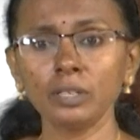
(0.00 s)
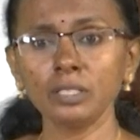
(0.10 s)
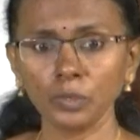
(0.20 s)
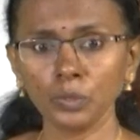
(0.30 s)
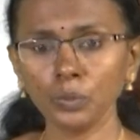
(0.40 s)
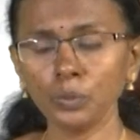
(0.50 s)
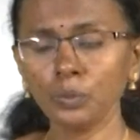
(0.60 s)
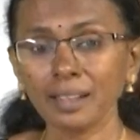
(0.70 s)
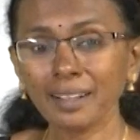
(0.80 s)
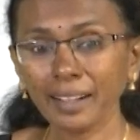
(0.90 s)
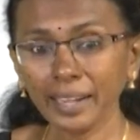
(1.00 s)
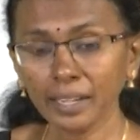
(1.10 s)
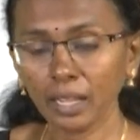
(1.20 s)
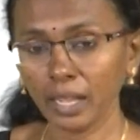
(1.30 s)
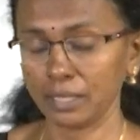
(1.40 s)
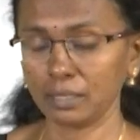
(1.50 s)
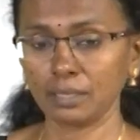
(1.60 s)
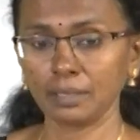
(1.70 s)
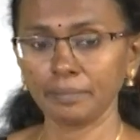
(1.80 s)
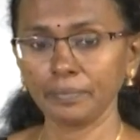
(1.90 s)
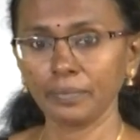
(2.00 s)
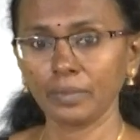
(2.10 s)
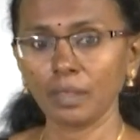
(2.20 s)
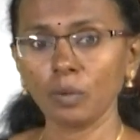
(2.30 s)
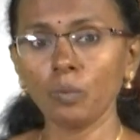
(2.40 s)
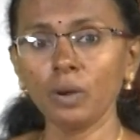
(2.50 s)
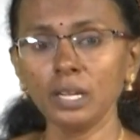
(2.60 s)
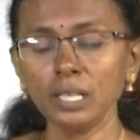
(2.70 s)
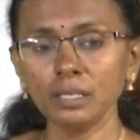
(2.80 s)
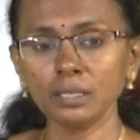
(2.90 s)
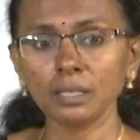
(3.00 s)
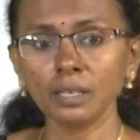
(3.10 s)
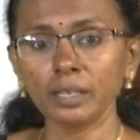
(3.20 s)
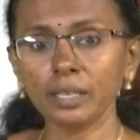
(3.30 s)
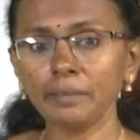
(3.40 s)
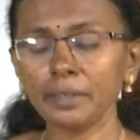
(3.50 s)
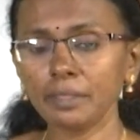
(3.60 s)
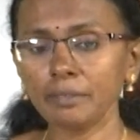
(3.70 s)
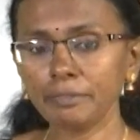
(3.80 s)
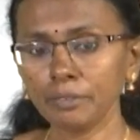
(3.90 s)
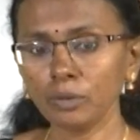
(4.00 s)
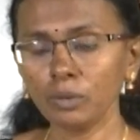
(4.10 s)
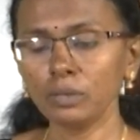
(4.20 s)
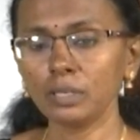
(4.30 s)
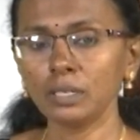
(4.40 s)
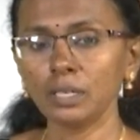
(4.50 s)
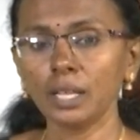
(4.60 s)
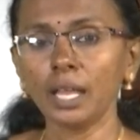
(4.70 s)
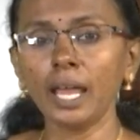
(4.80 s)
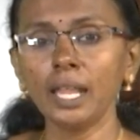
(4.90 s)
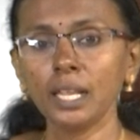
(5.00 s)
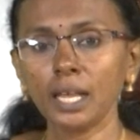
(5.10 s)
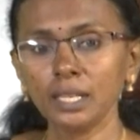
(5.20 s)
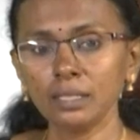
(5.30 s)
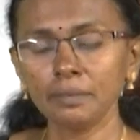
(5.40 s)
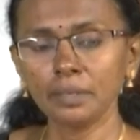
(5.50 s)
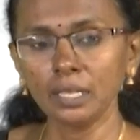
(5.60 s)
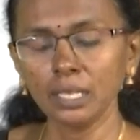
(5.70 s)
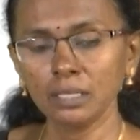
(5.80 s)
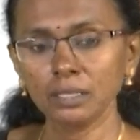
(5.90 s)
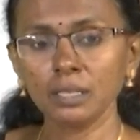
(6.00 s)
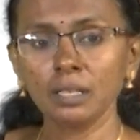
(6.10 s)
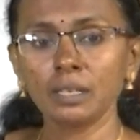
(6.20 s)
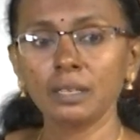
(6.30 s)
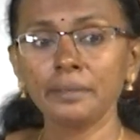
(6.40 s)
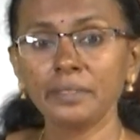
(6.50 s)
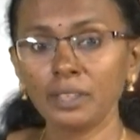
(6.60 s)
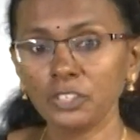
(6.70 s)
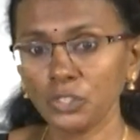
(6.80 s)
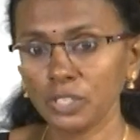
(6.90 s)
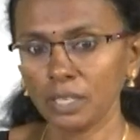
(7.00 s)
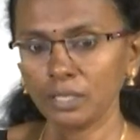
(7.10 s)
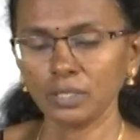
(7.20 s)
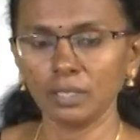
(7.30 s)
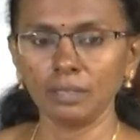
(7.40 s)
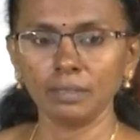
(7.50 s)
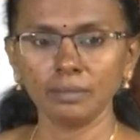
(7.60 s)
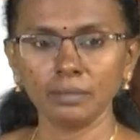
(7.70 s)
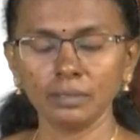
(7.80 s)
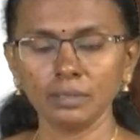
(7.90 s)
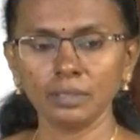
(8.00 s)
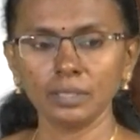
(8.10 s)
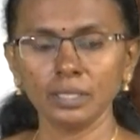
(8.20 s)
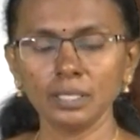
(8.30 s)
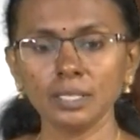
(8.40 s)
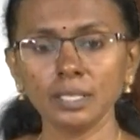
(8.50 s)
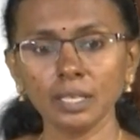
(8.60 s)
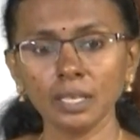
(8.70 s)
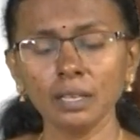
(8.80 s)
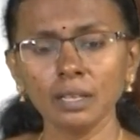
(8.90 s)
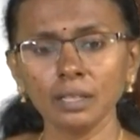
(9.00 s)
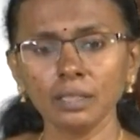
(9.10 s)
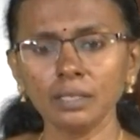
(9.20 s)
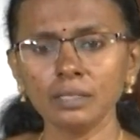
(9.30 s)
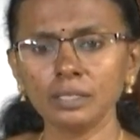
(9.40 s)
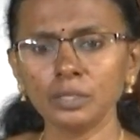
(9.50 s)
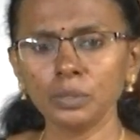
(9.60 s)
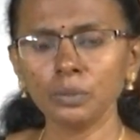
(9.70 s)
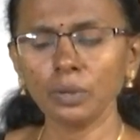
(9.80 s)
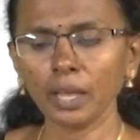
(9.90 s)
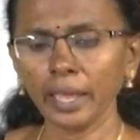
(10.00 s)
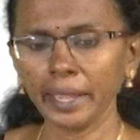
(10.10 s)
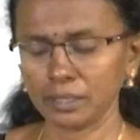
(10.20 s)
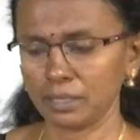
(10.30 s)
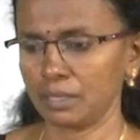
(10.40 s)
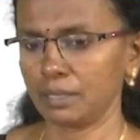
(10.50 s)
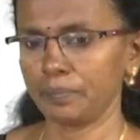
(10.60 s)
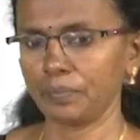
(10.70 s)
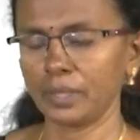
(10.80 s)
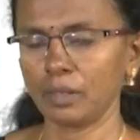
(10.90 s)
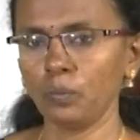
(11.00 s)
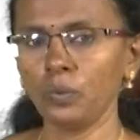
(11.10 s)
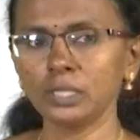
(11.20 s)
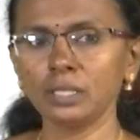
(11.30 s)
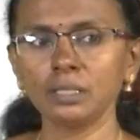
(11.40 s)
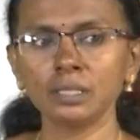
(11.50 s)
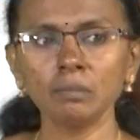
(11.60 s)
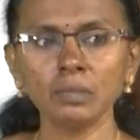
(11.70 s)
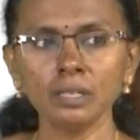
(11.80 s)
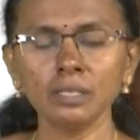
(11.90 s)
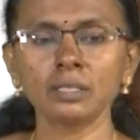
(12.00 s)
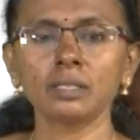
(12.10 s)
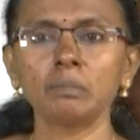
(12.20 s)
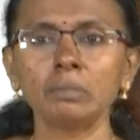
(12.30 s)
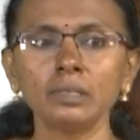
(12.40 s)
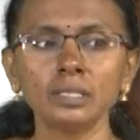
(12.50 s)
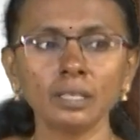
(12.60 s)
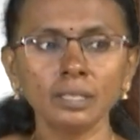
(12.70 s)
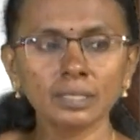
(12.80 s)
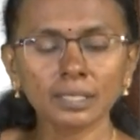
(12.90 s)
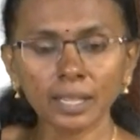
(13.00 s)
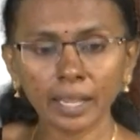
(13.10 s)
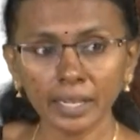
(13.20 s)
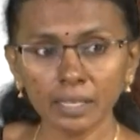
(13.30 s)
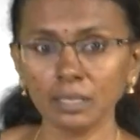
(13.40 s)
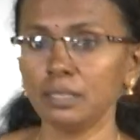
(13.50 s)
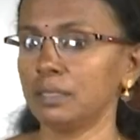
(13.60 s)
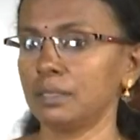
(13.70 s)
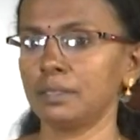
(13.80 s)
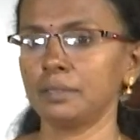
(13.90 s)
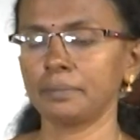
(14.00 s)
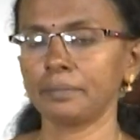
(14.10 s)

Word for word: his two kind acts one is giving the food and another one is giving the education. See, these two acts which resembles the person's kindness.